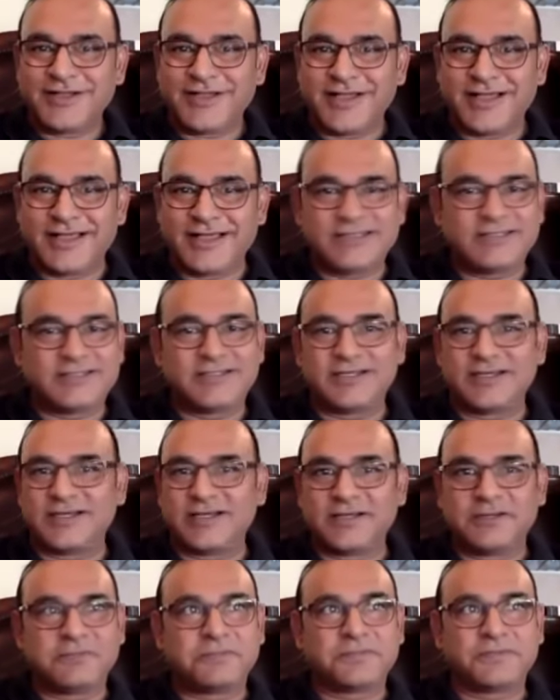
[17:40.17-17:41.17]
And,
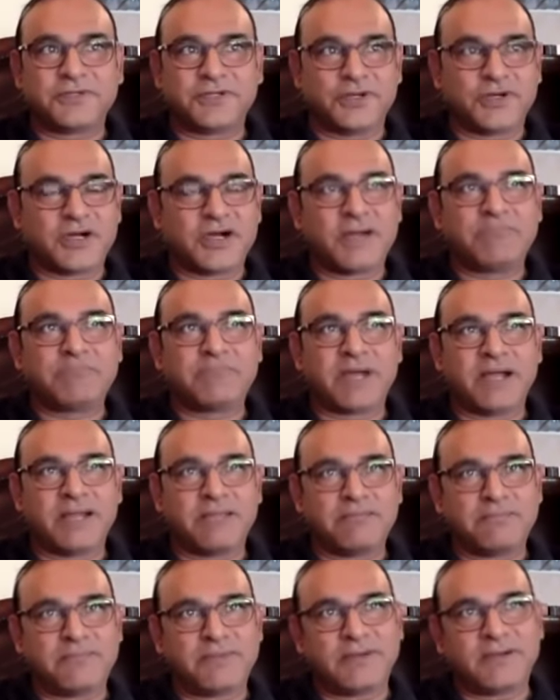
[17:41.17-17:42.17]
I
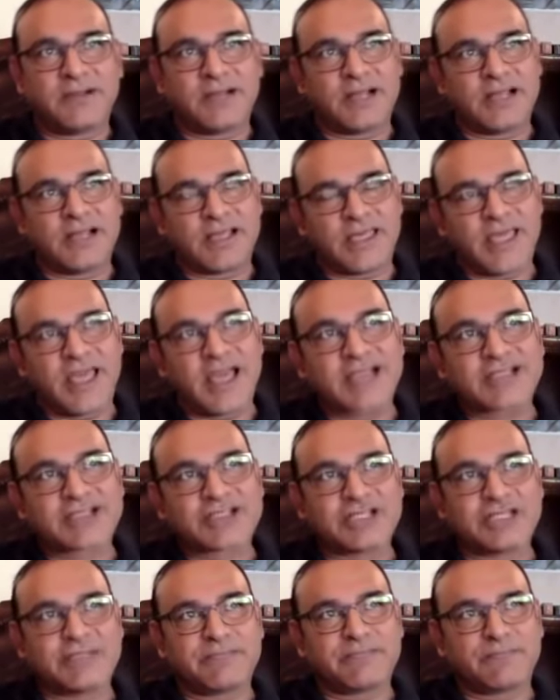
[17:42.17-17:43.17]

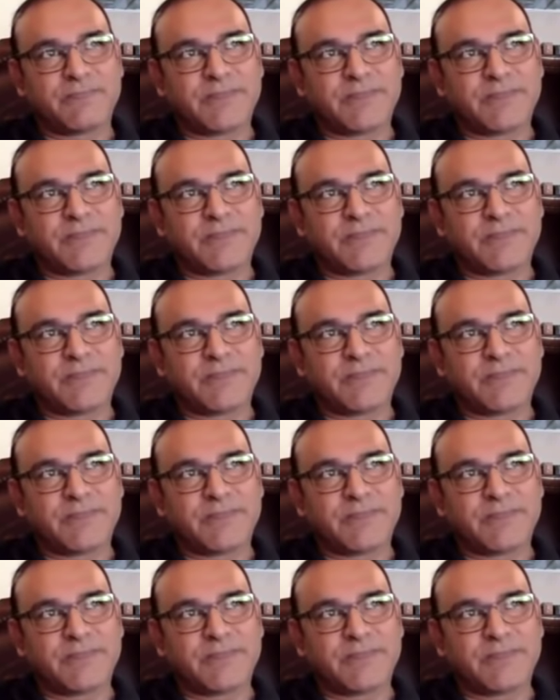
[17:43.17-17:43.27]
actually